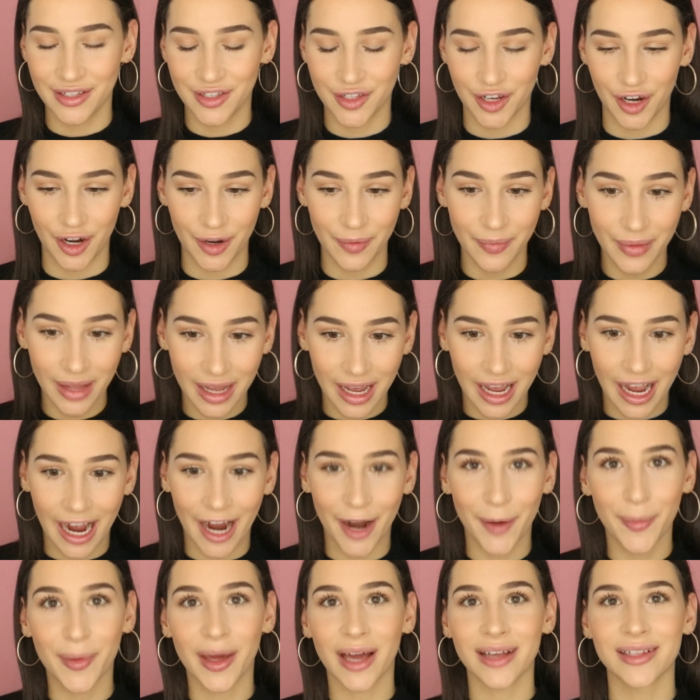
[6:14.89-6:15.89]
So
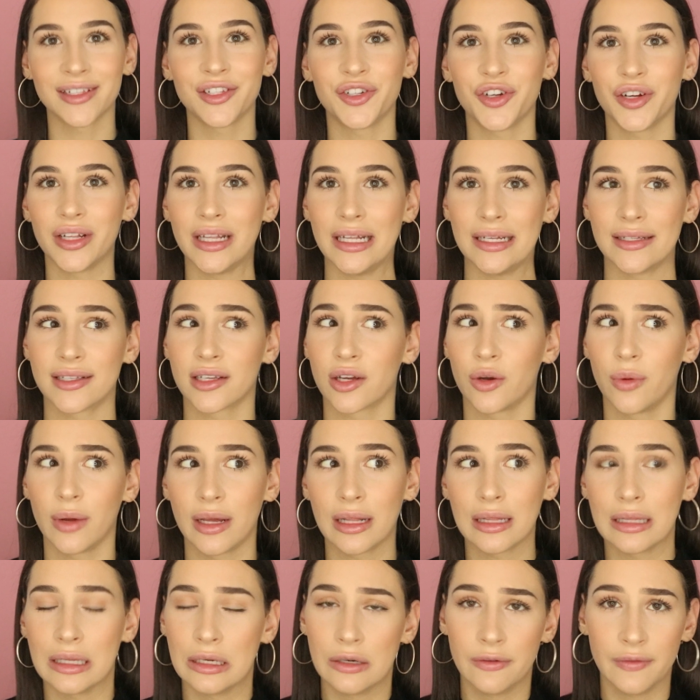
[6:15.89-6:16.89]
I hope you guys enjoyed this
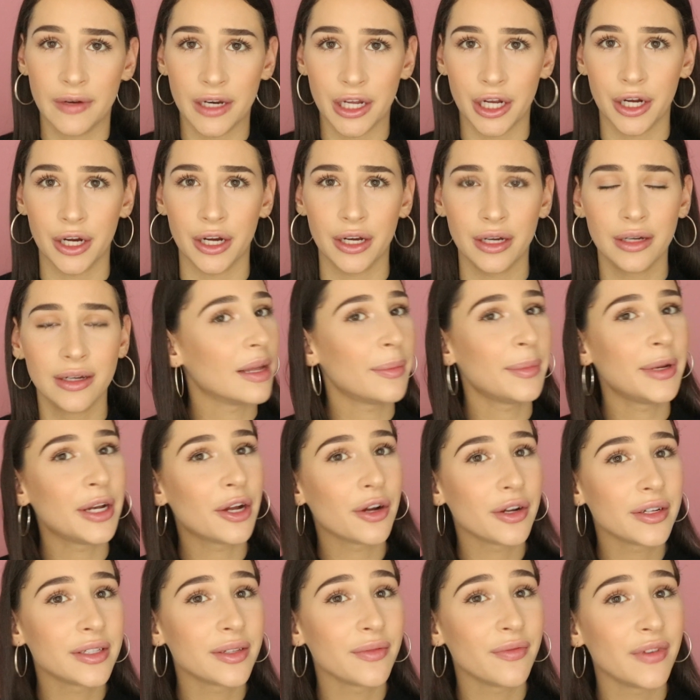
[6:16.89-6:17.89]
quick little video. Let me
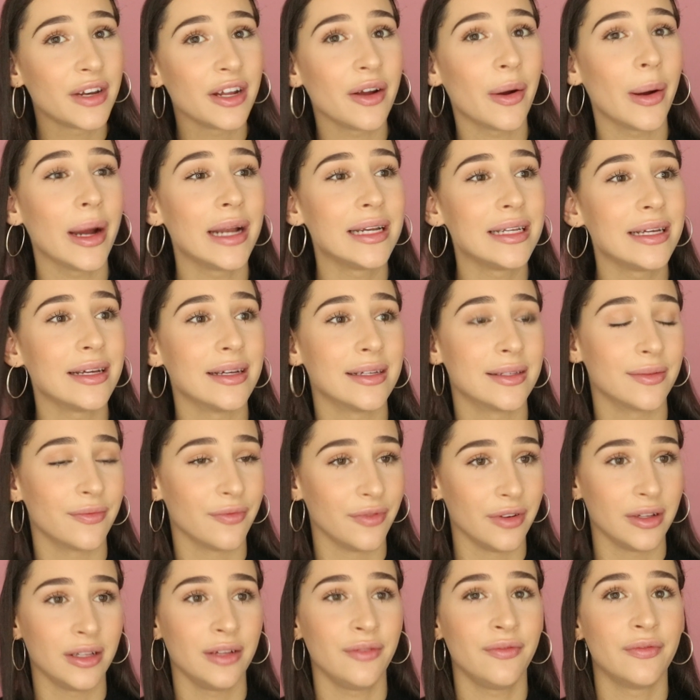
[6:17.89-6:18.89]
know some video ideas.
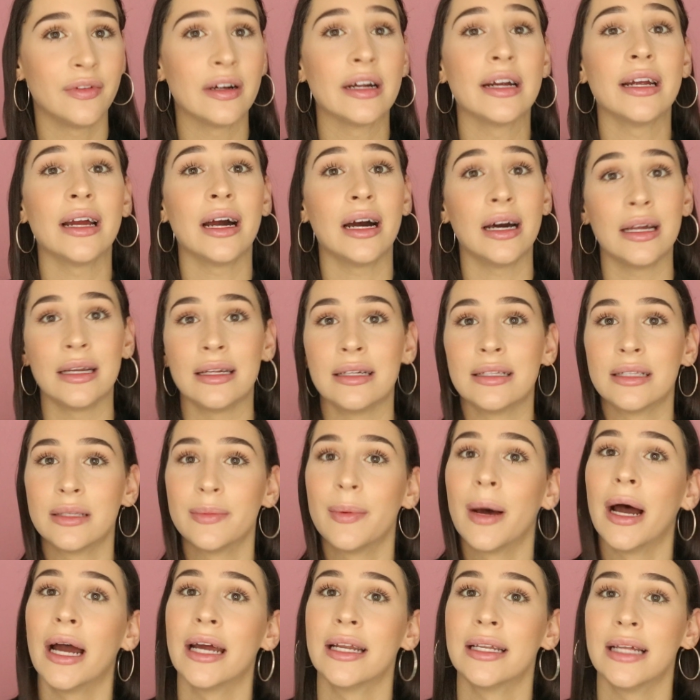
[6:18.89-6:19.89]
I'm feeling very
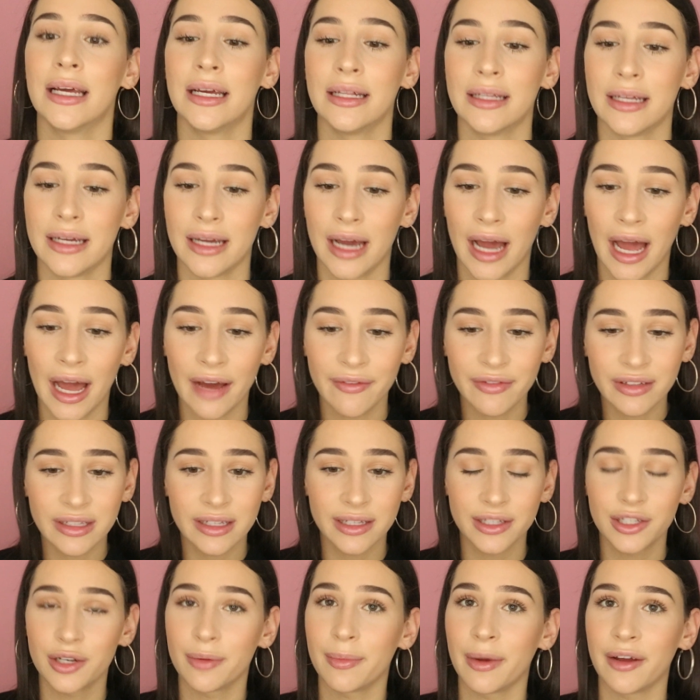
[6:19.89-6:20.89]
uninspired lately. I have a
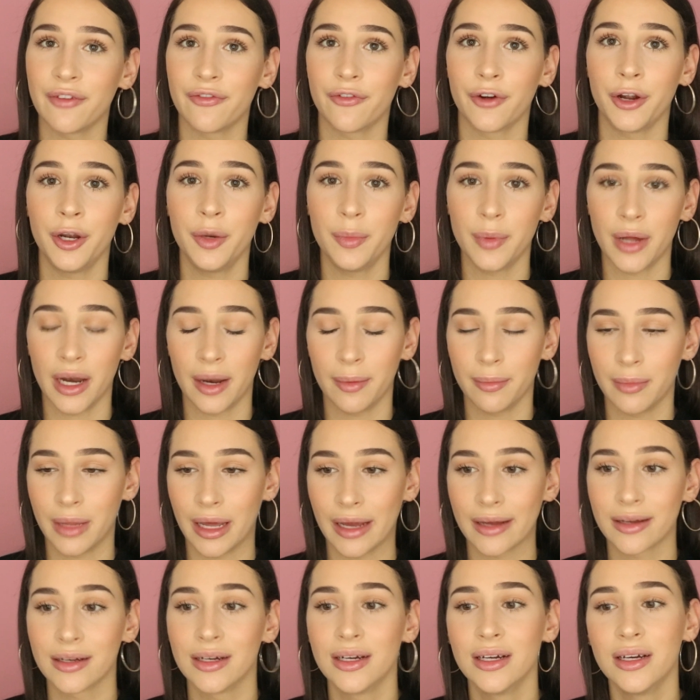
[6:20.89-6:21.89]
list on my phone, but I'm
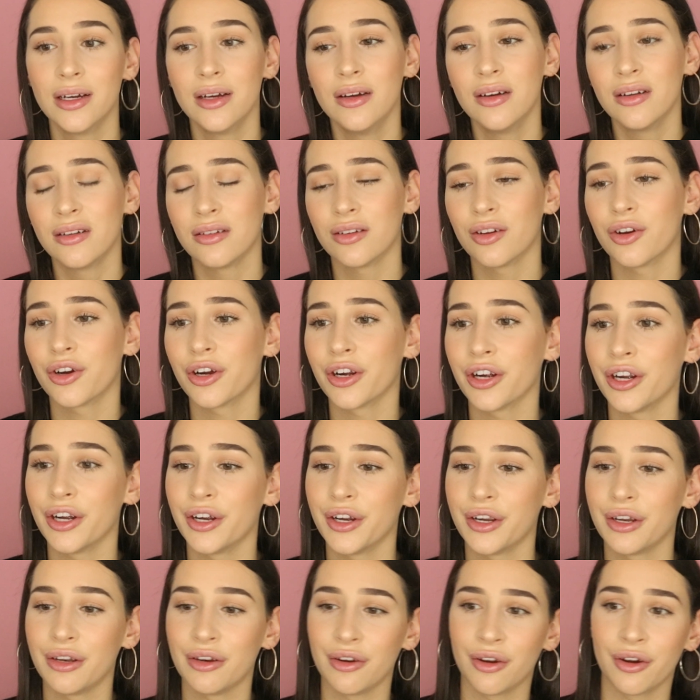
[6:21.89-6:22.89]
like,
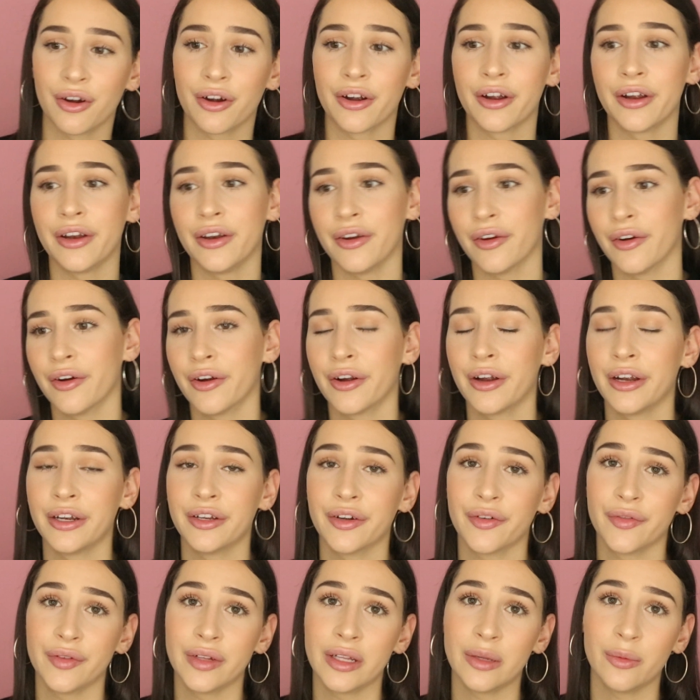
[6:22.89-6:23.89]
no,
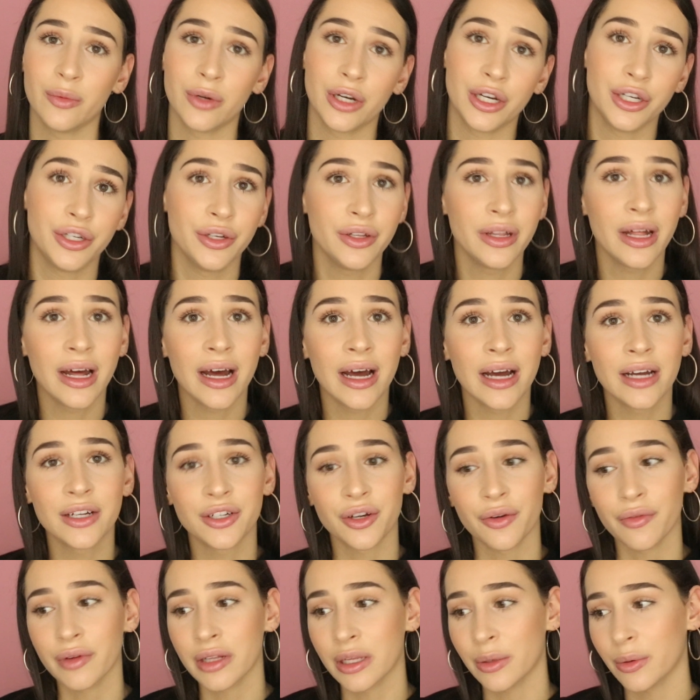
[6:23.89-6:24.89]
don't really want to do
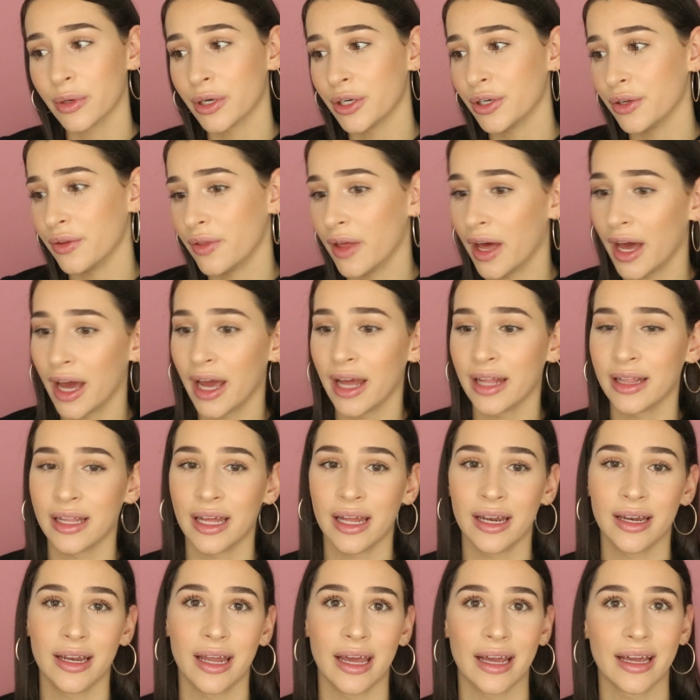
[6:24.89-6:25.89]
that. And
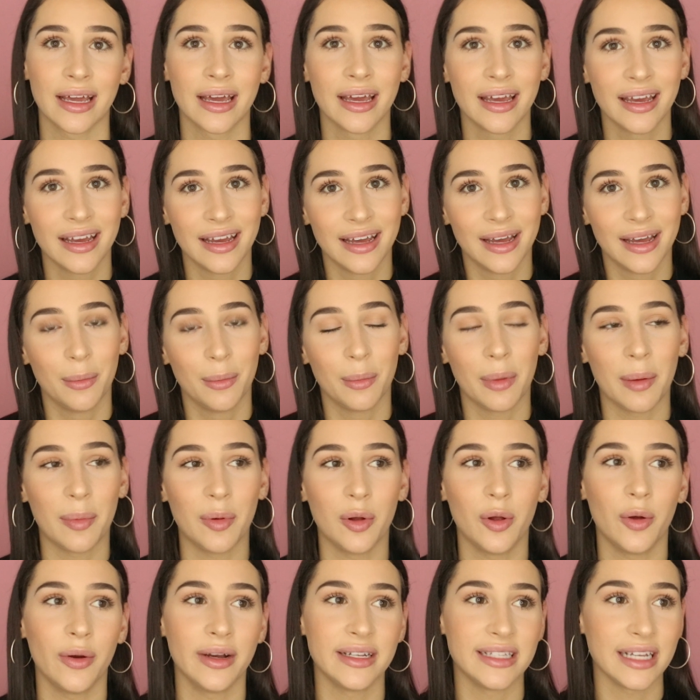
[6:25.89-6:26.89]
then like
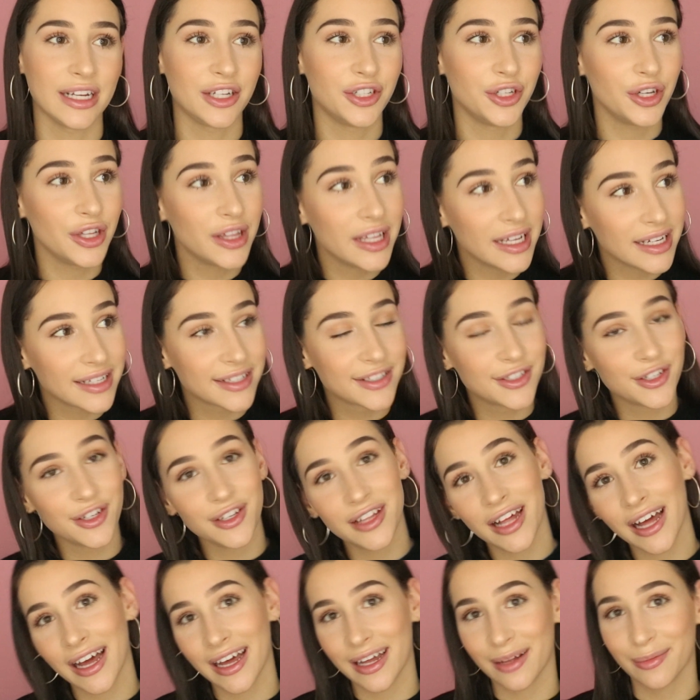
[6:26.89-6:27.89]
people are always like, do this,
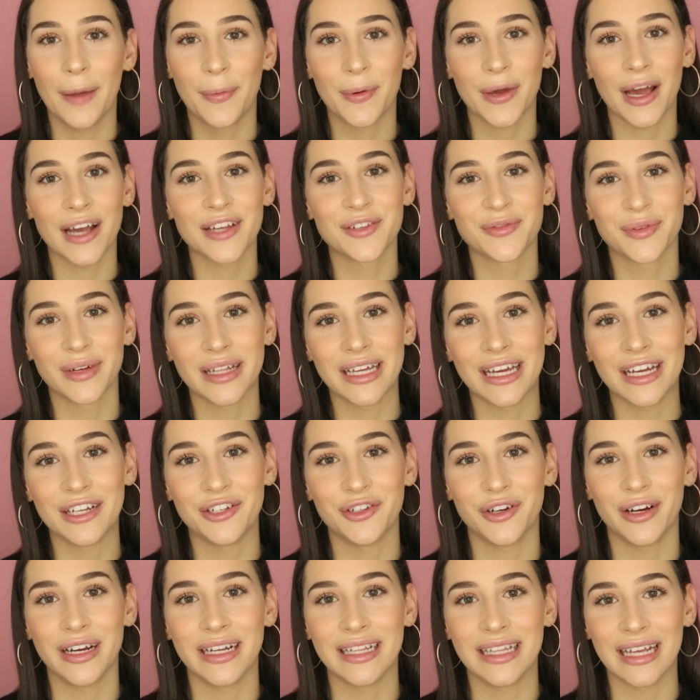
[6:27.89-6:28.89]
do that. I hope you guys really
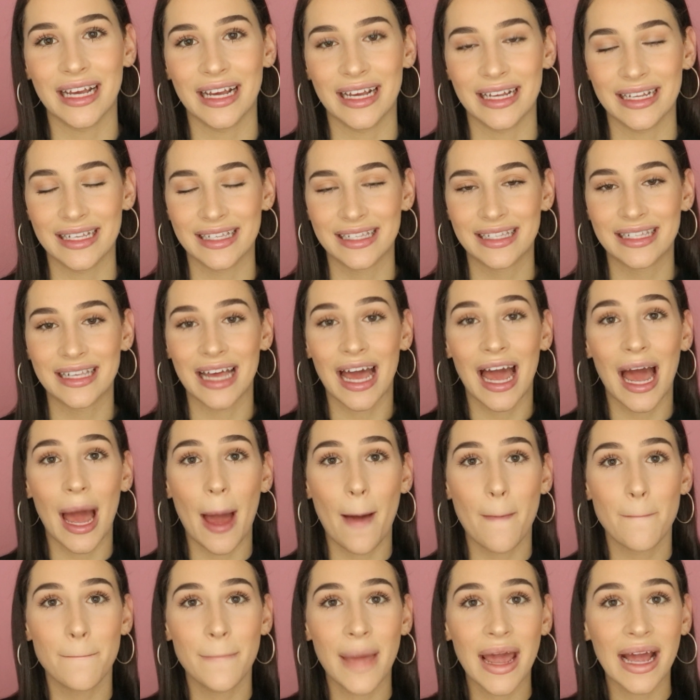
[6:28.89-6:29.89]
enjoyed this
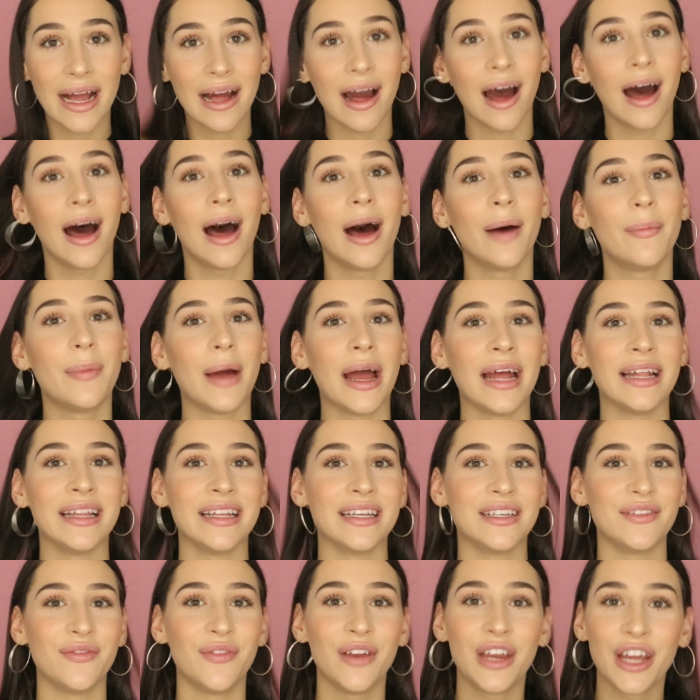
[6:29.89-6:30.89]
makeup
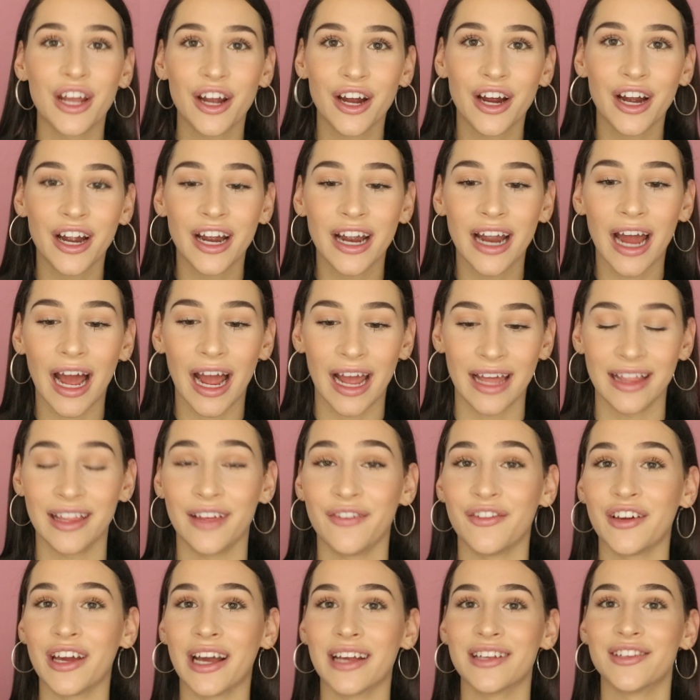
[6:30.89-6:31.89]
and this video. I
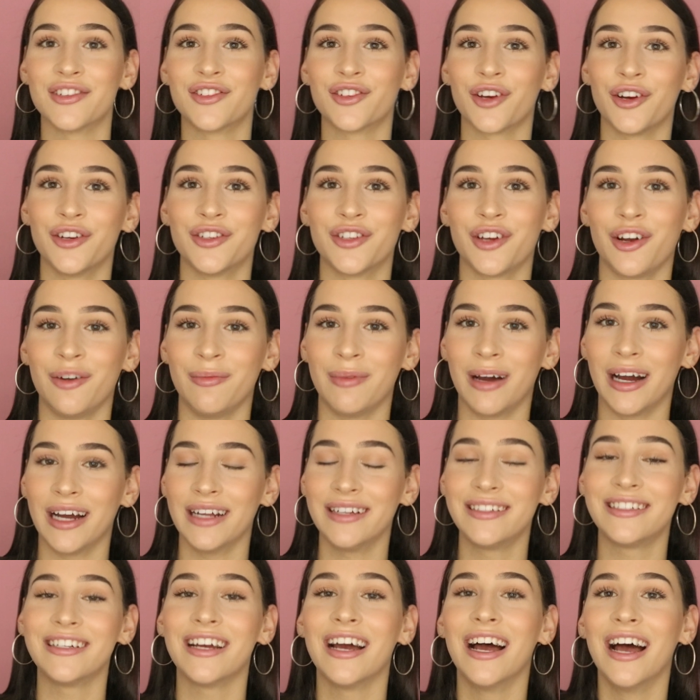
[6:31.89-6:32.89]
love you guys so
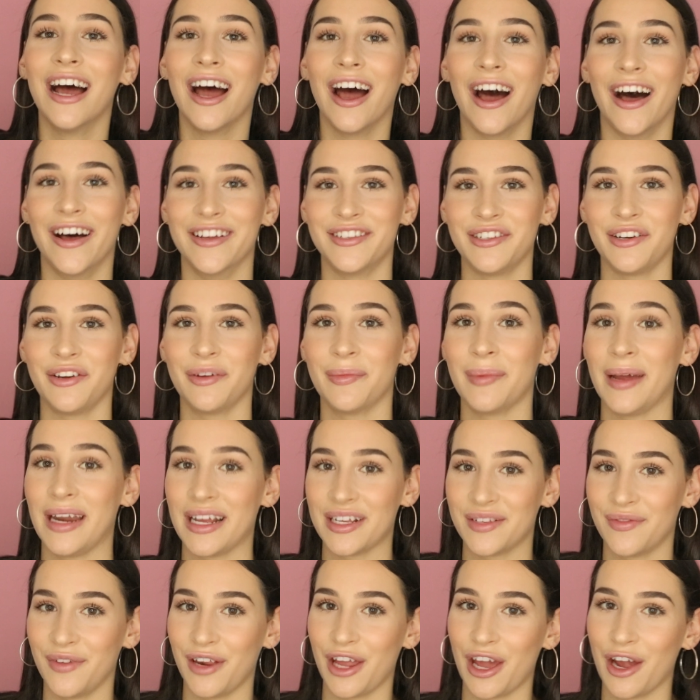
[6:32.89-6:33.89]
much. I'll see you in my
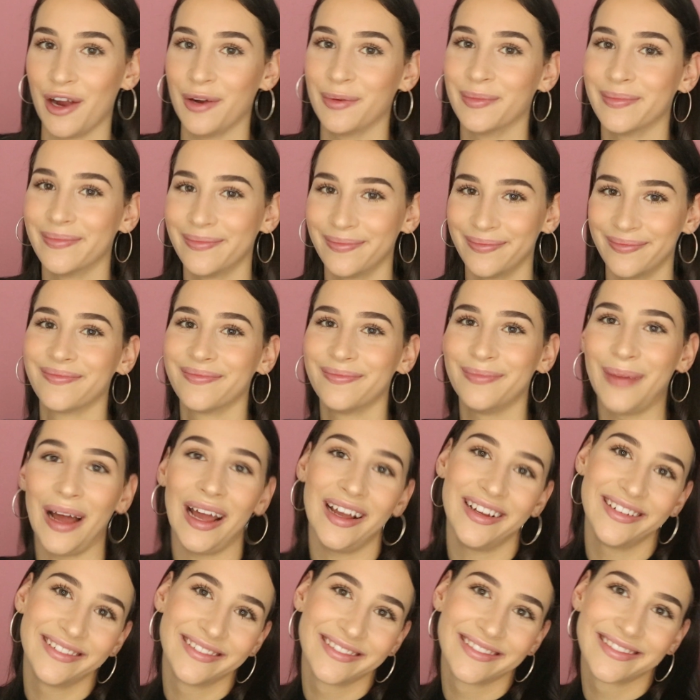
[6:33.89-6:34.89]
next video.
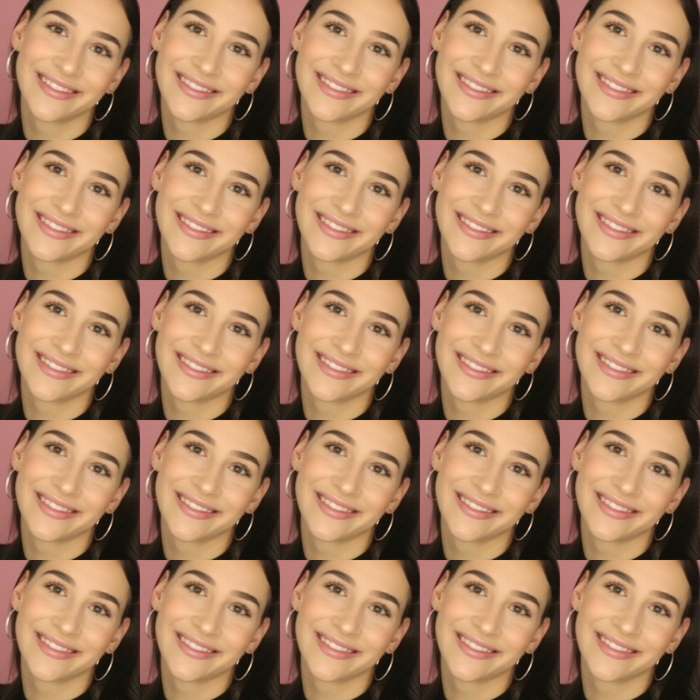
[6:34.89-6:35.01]
Bye.